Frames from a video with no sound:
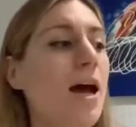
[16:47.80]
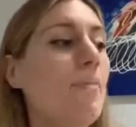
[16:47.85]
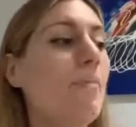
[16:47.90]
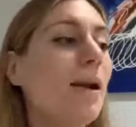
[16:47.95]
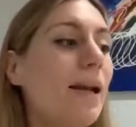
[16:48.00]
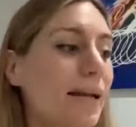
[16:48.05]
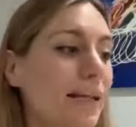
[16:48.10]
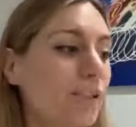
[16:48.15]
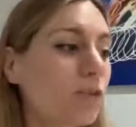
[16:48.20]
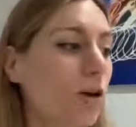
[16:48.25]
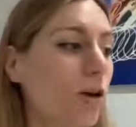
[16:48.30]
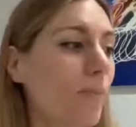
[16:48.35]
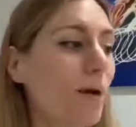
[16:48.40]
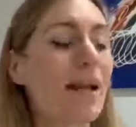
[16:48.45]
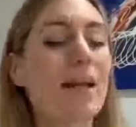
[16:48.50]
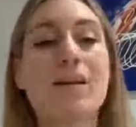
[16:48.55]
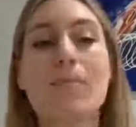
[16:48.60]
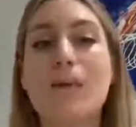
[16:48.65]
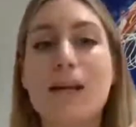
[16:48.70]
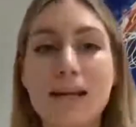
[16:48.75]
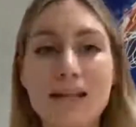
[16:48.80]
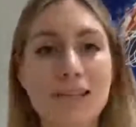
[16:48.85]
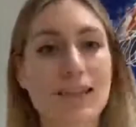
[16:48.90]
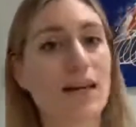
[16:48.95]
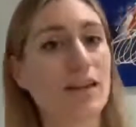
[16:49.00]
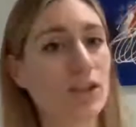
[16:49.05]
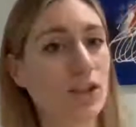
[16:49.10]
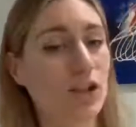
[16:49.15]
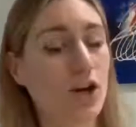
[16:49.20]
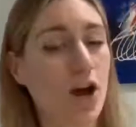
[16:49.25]
please comment, please
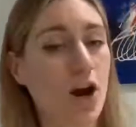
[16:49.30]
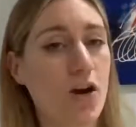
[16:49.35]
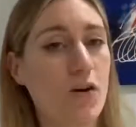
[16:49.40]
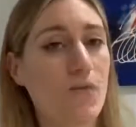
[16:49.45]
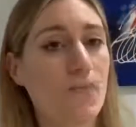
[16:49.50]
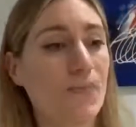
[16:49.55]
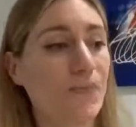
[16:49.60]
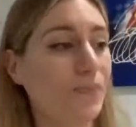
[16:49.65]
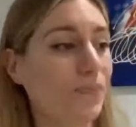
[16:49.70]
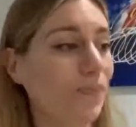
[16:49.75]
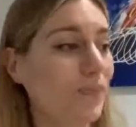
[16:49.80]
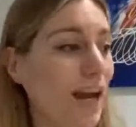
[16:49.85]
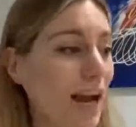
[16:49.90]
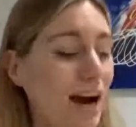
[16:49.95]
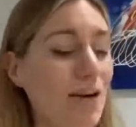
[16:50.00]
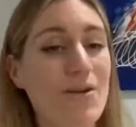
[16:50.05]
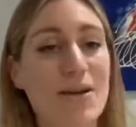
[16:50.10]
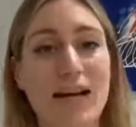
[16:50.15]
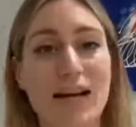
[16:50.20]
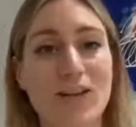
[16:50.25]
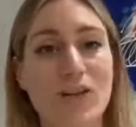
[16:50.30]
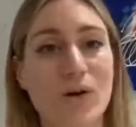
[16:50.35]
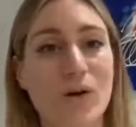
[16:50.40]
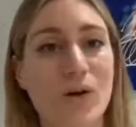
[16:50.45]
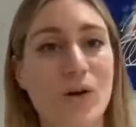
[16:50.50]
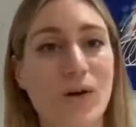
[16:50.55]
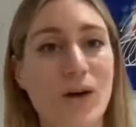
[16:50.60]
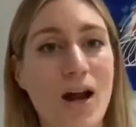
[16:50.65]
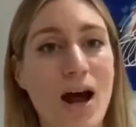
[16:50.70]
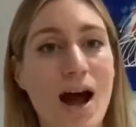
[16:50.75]
let us know how you get
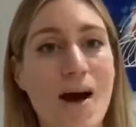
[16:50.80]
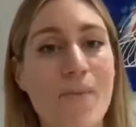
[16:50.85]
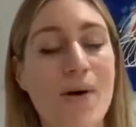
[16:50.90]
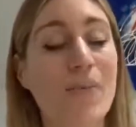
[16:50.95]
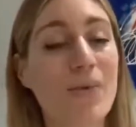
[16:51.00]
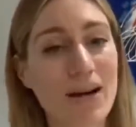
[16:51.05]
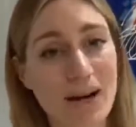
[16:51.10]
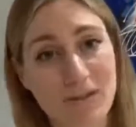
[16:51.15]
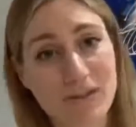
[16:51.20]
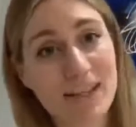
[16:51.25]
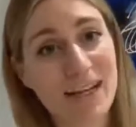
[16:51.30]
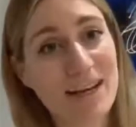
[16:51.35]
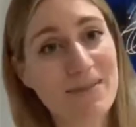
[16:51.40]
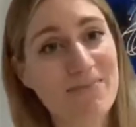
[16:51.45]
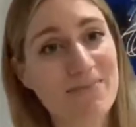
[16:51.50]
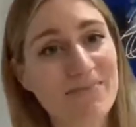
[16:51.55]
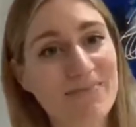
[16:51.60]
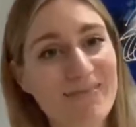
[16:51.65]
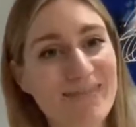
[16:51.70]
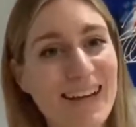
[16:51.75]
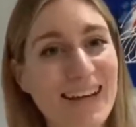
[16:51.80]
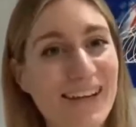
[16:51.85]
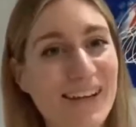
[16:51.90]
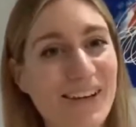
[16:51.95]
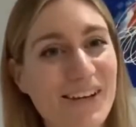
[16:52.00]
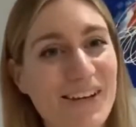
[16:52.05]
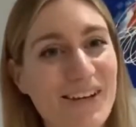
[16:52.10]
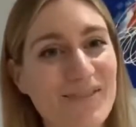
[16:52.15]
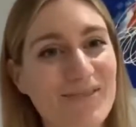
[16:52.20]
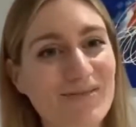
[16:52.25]
on, and we love to hear.
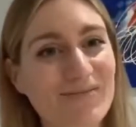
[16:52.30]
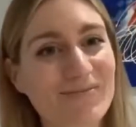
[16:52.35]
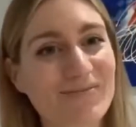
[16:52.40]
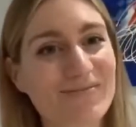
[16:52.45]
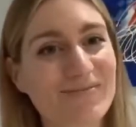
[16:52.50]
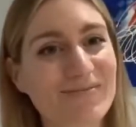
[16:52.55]
Thank you.